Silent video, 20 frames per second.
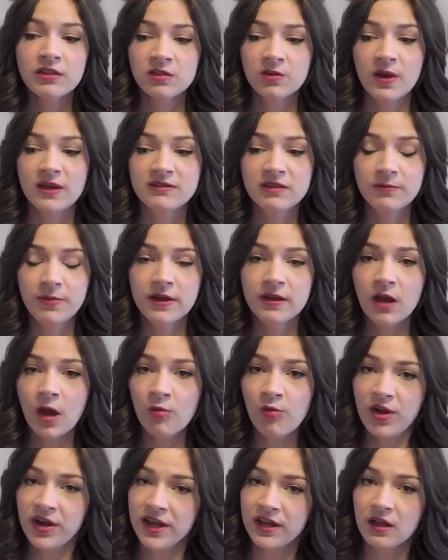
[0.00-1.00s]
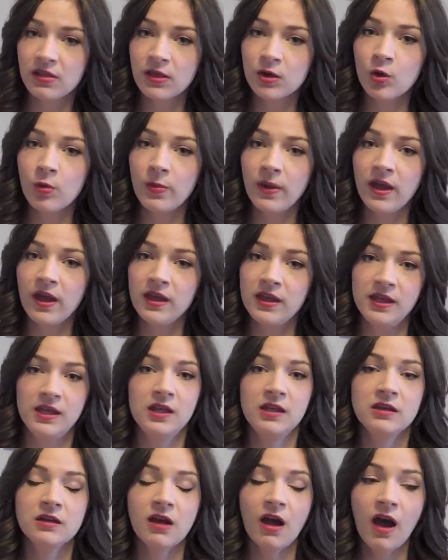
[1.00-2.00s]
So I did pick up running a little bit
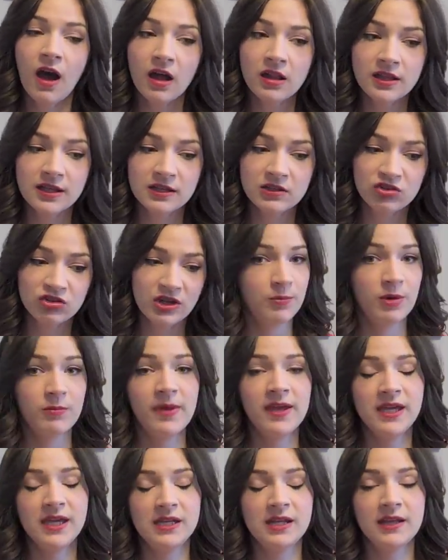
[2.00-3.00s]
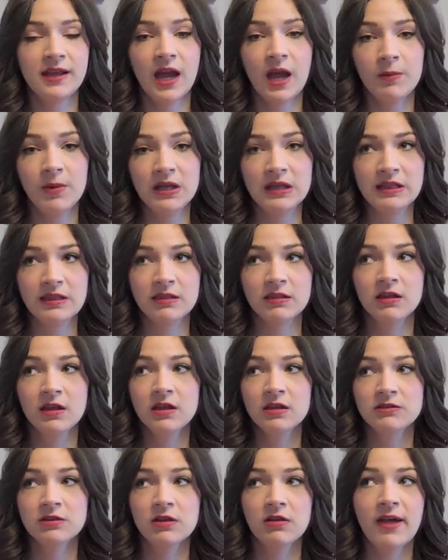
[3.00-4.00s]
in college, but my eating habits
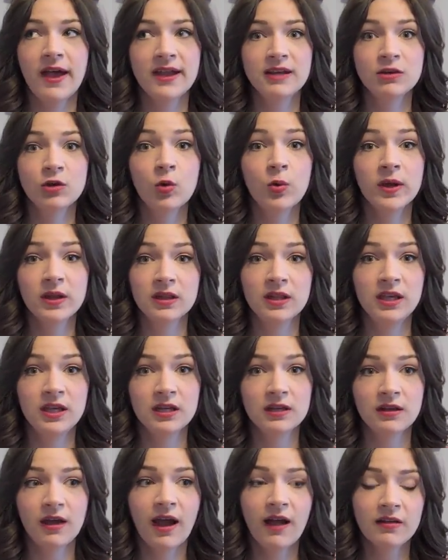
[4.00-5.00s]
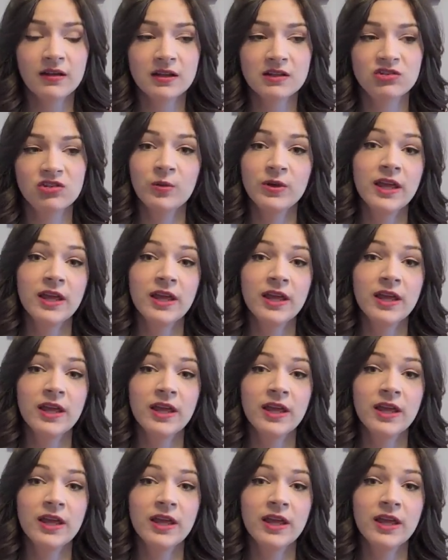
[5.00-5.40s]
declined quickly in college.